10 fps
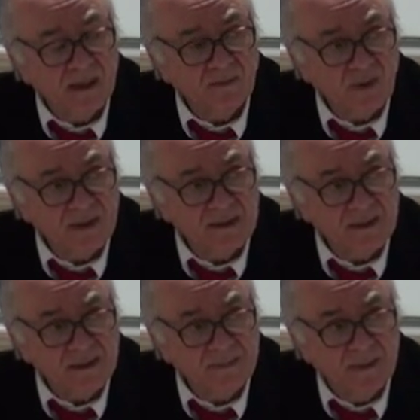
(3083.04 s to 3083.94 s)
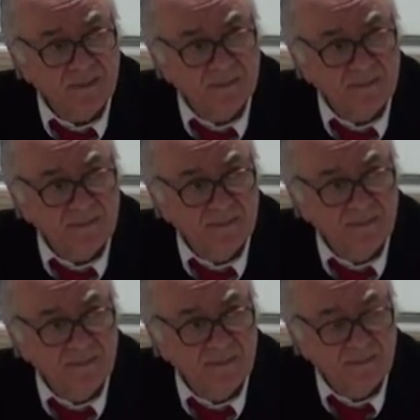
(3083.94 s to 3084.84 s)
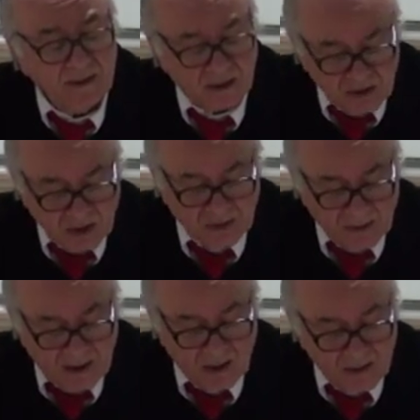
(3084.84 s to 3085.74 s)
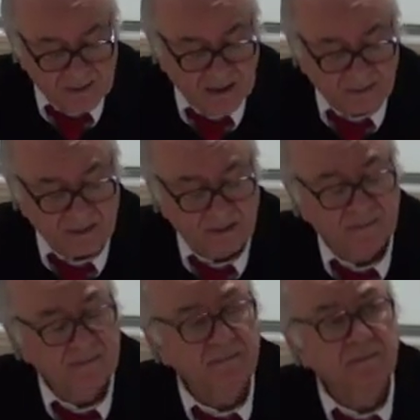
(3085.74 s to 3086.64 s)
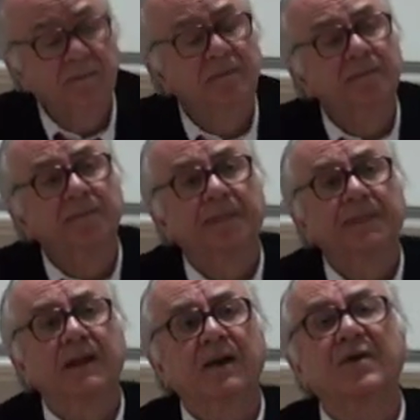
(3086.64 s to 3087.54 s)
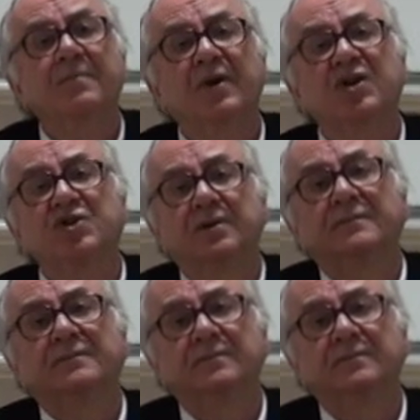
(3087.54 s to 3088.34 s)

and races is also a key concept. Reparation,